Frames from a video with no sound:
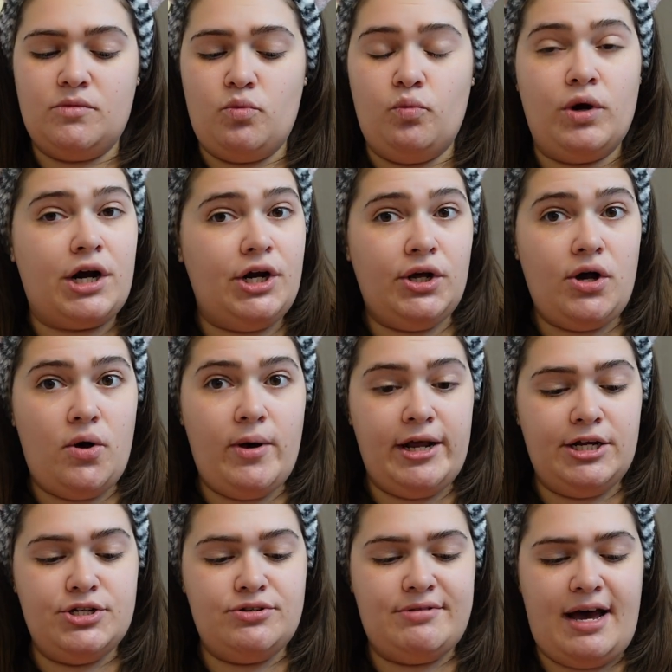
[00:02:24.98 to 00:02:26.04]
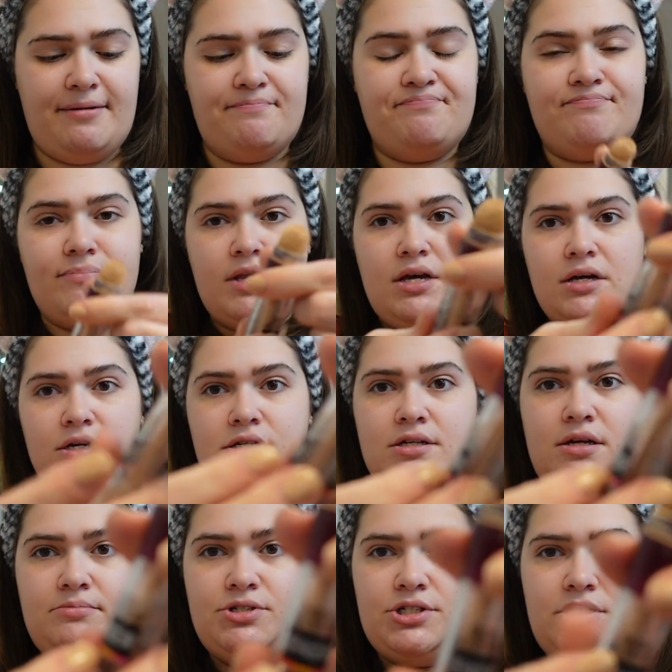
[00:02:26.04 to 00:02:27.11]
we're gonna go ahead and do that. I'm
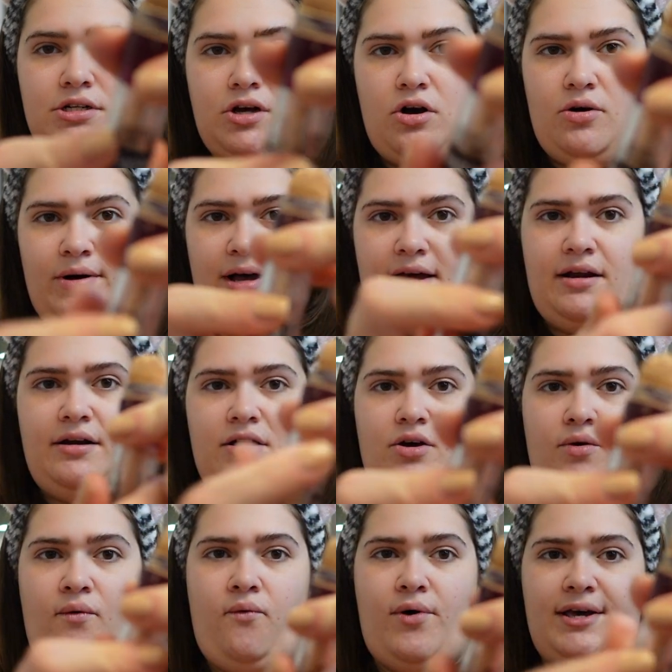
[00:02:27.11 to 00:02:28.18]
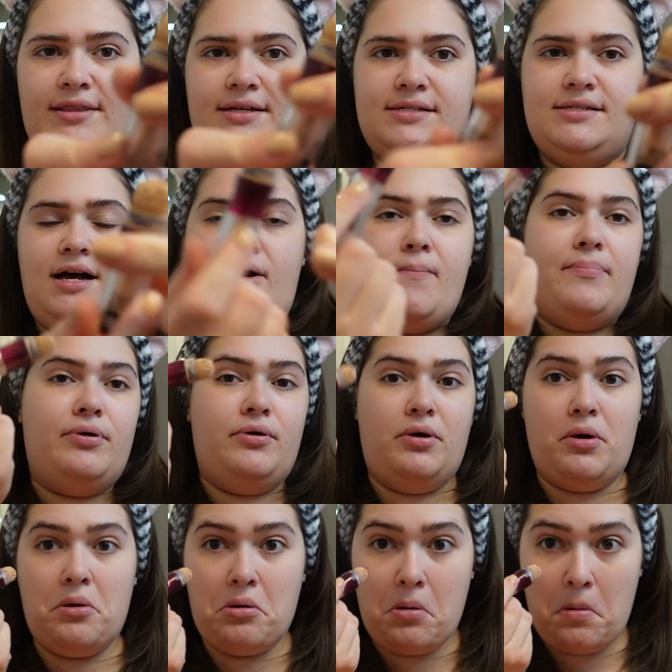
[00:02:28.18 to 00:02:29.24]
just gonna go ahead and wind this up.
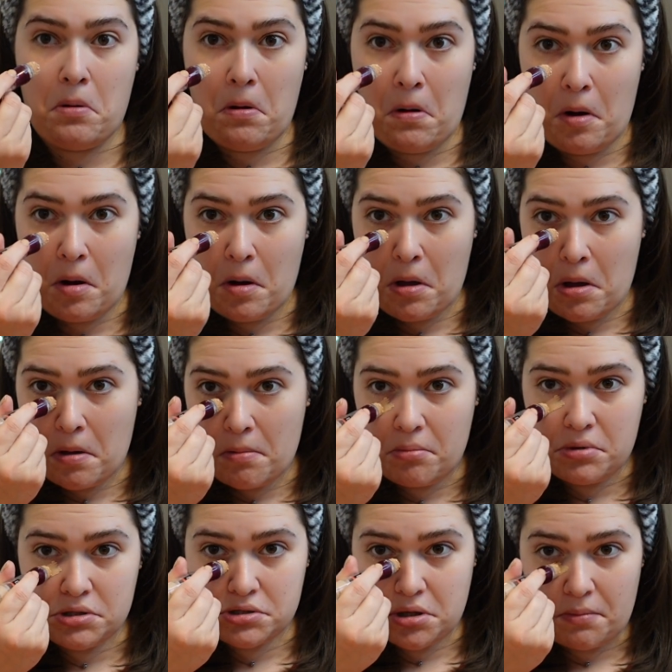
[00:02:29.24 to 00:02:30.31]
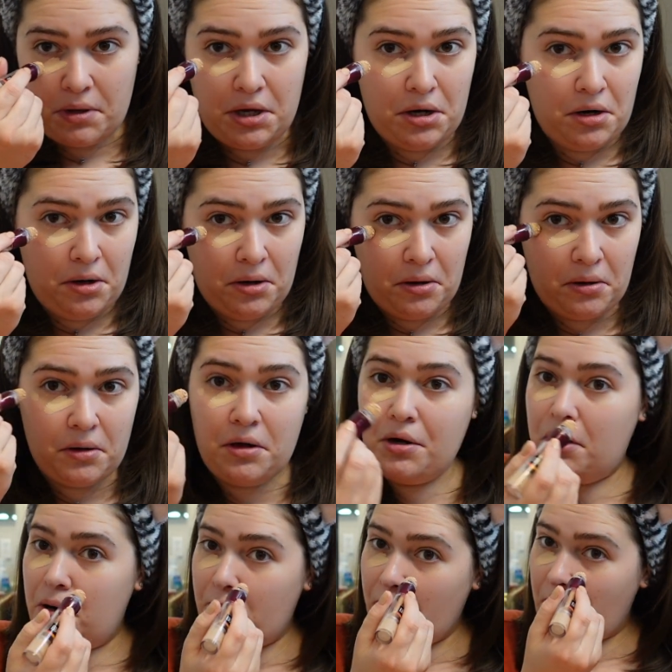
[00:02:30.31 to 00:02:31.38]
Put some here,
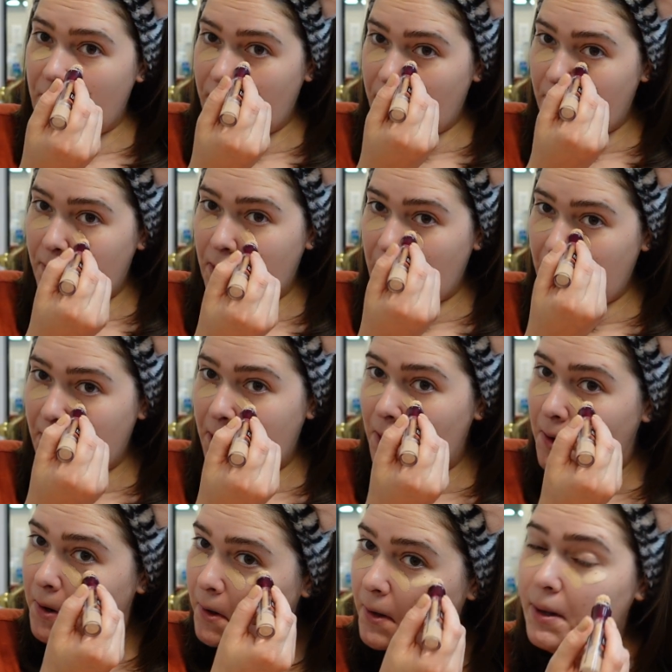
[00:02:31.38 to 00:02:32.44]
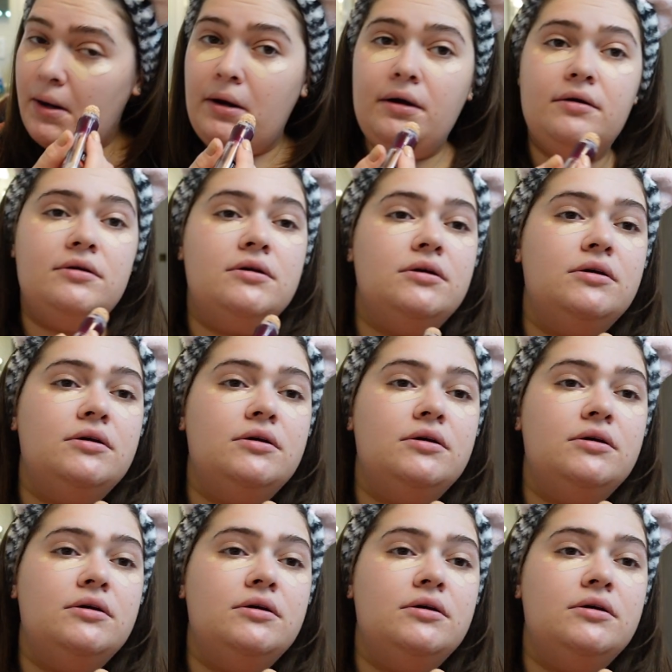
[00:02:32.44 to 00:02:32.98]
here, here, here.